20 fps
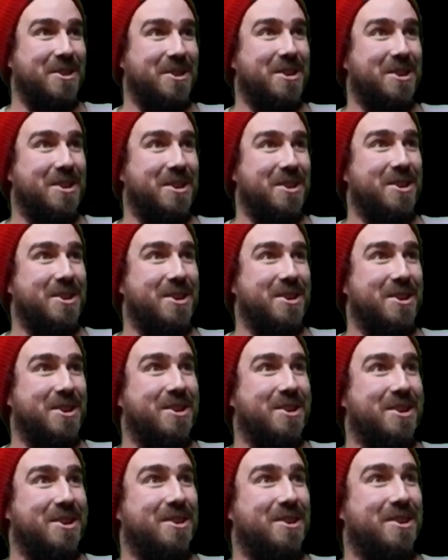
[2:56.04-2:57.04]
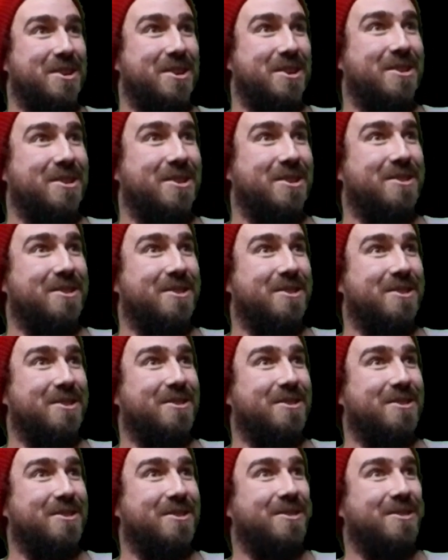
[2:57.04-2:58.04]

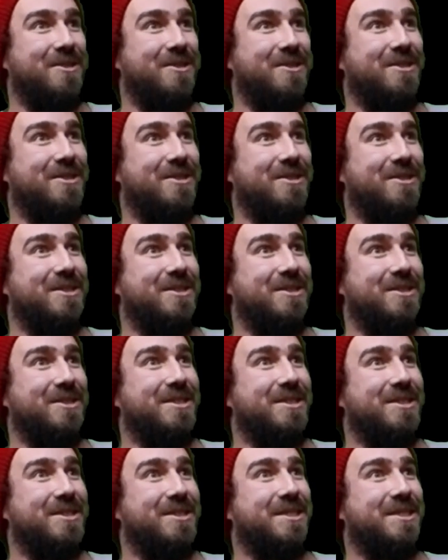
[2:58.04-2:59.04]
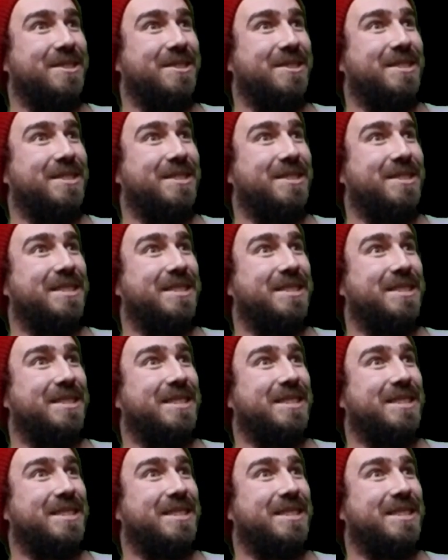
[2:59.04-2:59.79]
Nobody speaks.